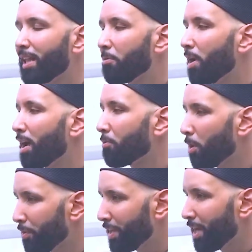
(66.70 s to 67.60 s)
they were
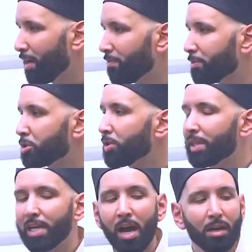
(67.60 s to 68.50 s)
unworthy of should
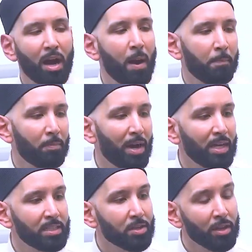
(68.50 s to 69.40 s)
they not
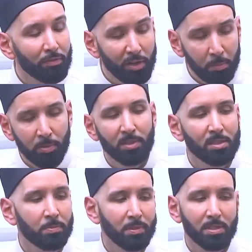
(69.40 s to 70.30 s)
compromise on the very
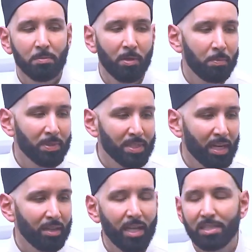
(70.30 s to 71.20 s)
principles and purpose that
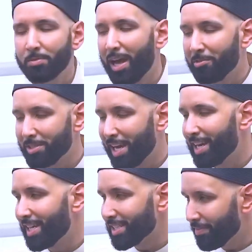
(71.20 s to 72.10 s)
Allah subhanahu wa
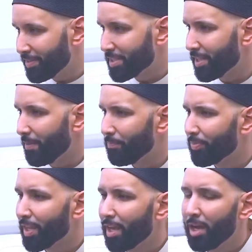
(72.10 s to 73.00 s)
ta'ala has given to them.
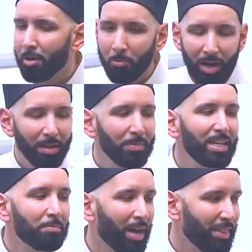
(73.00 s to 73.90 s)
What I
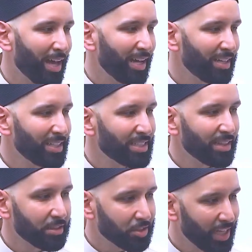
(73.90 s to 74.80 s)
mean by that is
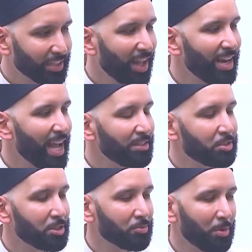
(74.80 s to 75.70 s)
that the shaitan
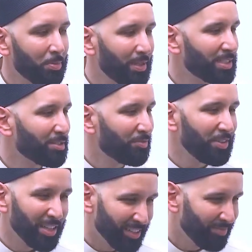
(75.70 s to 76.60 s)
enters from a place of
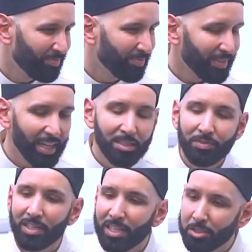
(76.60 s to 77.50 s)
fear. And it's
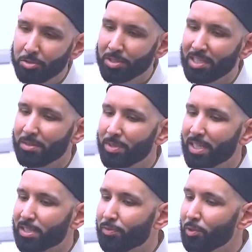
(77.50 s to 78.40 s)
very interesting
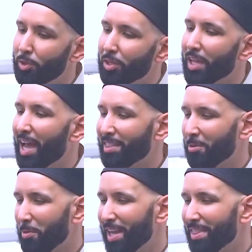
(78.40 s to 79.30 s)
because if you look at
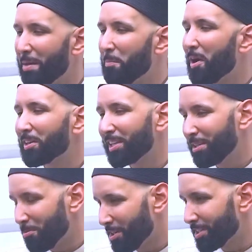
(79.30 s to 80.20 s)
the way that
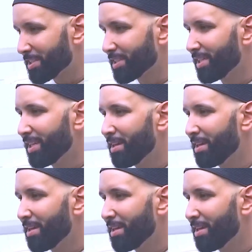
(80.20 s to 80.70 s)
marketing works,